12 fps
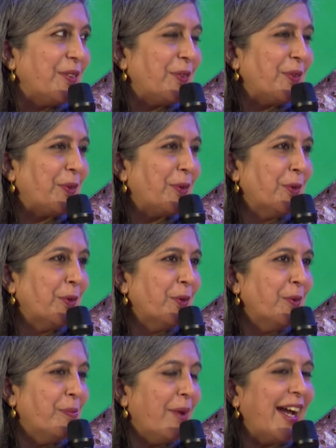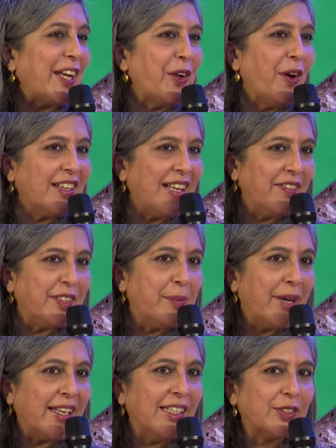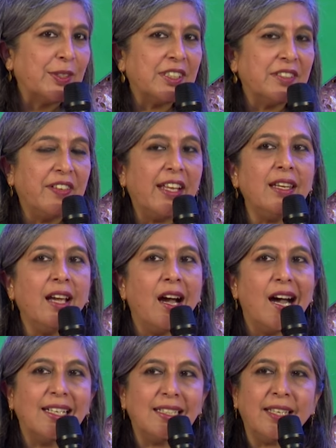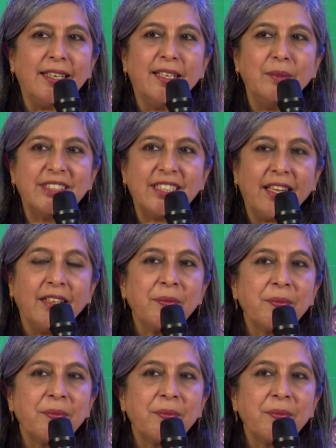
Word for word: who might not have the money. So it's a very hard thing I'm saying.